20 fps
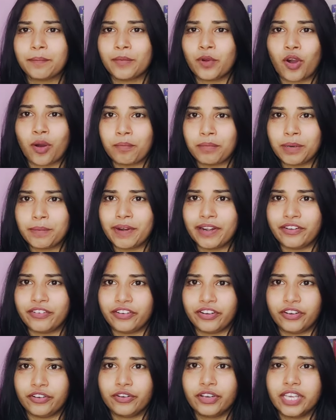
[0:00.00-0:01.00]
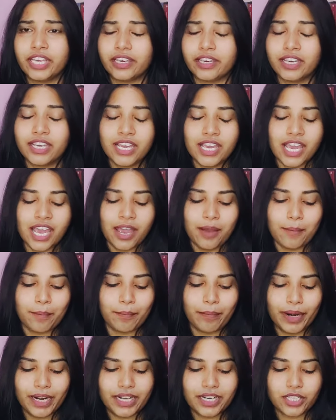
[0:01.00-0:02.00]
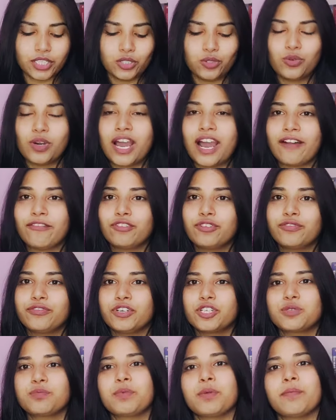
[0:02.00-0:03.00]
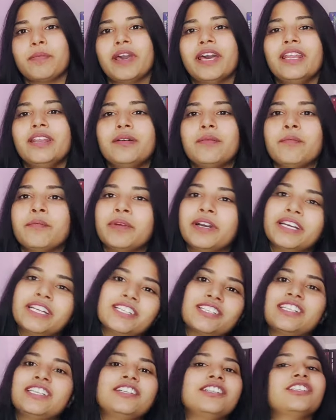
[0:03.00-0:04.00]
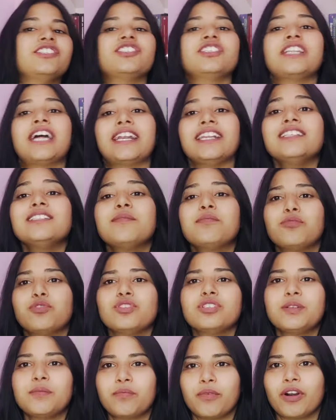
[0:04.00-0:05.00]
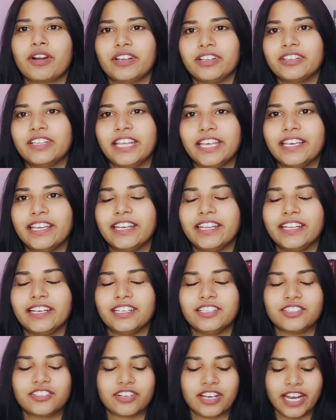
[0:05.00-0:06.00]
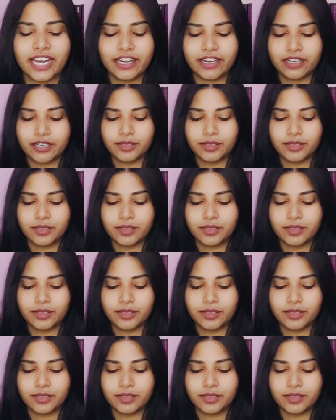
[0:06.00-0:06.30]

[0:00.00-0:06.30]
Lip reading: complementary, okay? But you have to first prepare British literature. That is the most important thing in English, right?